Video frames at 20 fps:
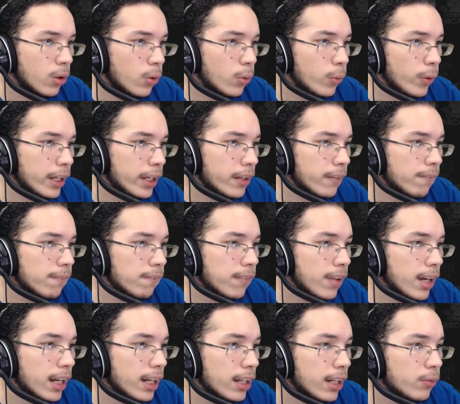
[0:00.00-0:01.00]
Week
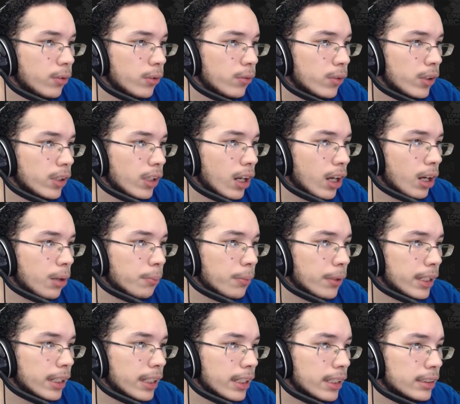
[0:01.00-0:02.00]
5, we went up
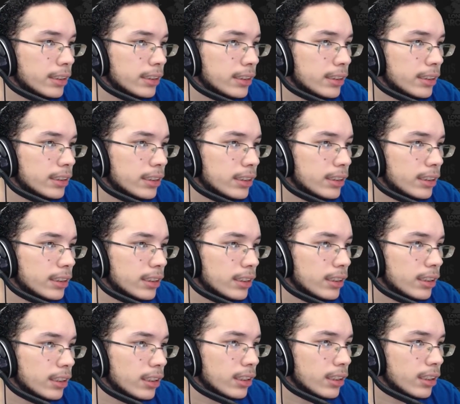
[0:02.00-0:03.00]
against
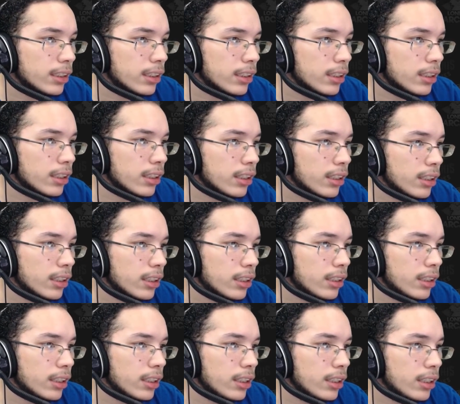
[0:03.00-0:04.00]

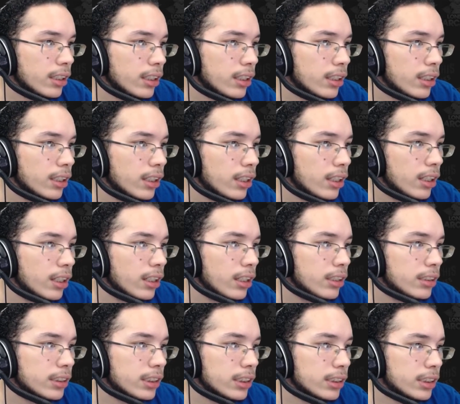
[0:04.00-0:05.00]
the
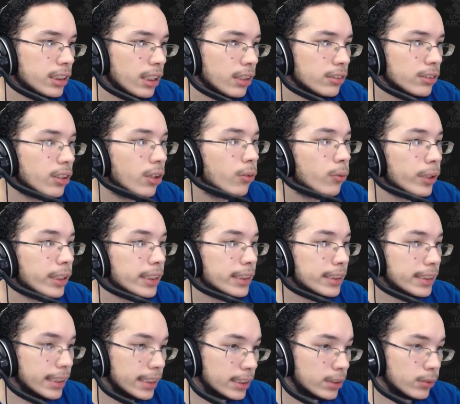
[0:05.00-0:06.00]
Chinchows. No, week
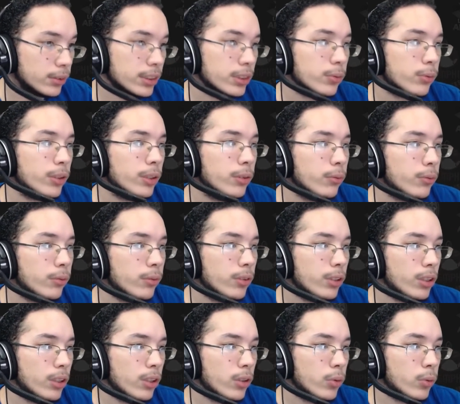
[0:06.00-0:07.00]
6 was the one
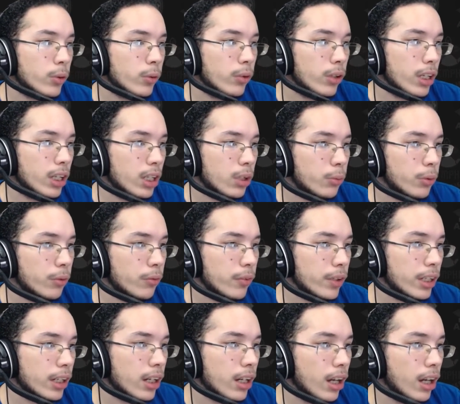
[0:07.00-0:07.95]
when we went